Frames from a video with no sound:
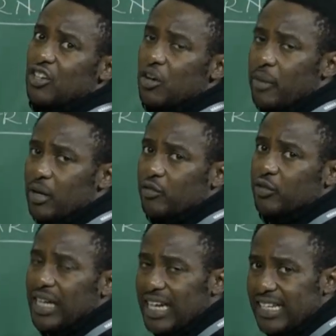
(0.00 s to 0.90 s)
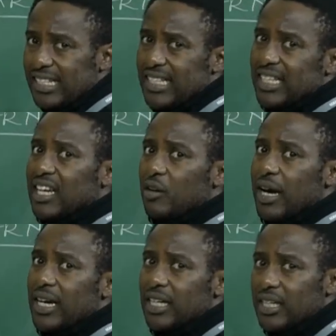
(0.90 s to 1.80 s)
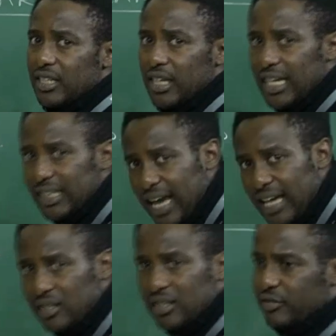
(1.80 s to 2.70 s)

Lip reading: the number of galaxies in our entire